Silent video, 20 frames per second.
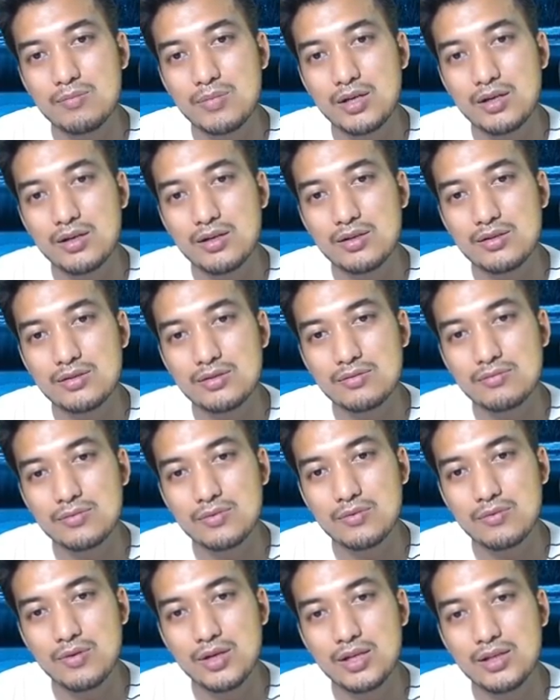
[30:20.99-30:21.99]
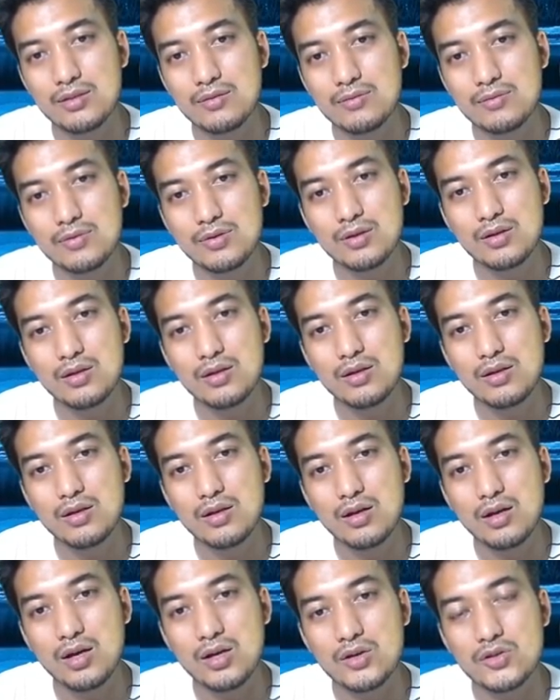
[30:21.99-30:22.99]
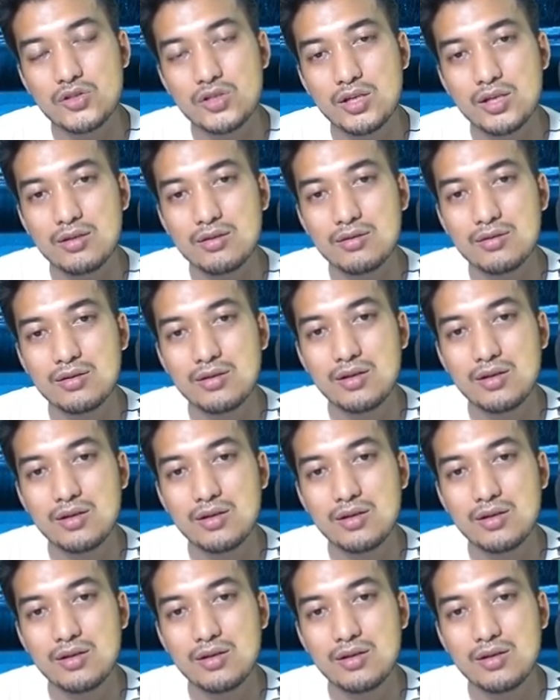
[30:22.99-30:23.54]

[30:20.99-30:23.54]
Because, well, Oh shit.